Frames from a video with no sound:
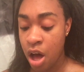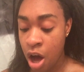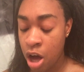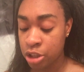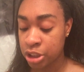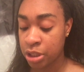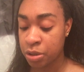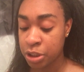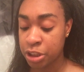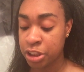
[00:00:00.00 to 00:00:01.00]

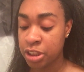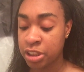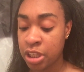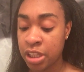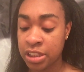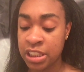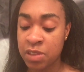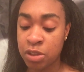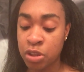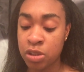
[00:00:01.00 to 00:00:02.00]
Also, you should start
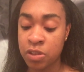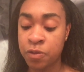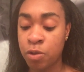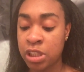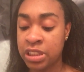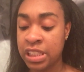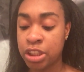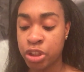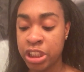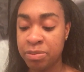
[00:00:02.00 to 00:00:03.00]
seeing results in 4 to
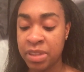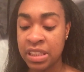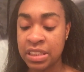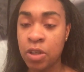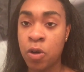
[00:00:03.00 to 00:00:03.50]
6 treatments,